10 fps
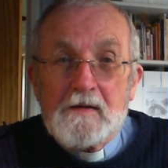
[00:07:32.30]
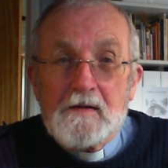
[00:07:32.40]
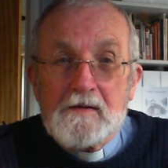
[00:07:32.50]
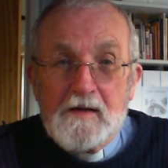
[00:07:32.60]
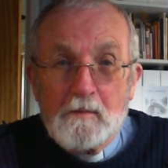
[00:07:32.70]

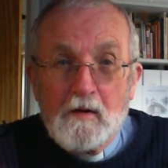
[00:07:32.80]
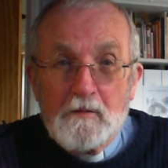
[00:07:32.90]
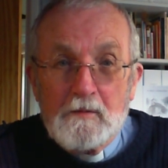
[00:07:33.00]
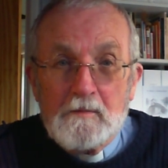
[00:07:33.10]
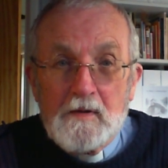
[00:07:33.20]
Some of
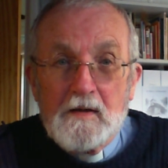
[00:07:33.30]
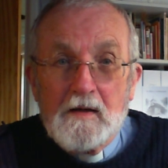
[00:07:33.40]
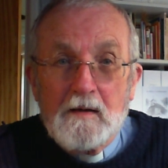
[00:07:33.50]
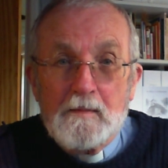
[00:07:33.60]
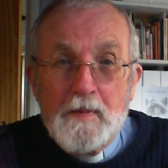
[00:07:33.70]
them
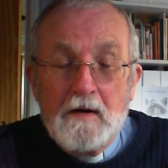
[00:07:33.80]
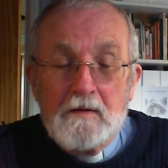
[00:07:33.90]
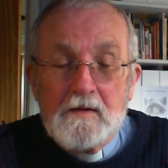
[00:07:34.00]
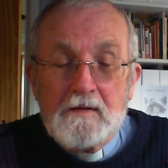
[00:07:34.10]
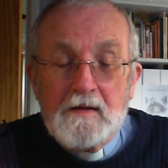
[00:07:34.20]
are
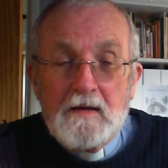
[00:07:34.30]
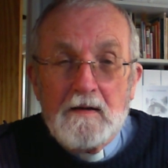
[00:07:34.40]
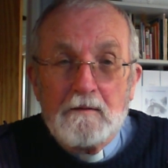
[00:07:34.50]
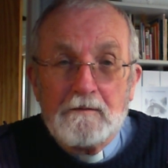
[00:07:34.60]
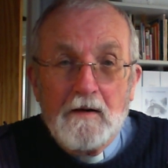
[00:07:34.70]
buried
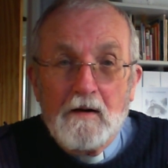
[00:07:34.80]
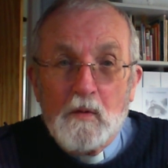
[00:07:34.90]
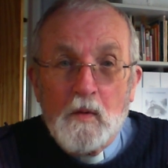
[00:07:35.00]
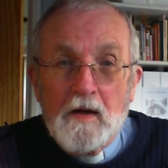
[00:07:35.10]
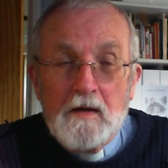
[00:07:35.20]
far
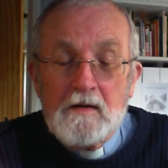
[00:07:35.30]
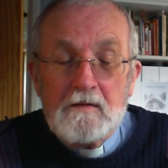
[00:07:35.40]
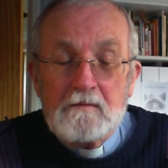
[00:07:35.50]
away,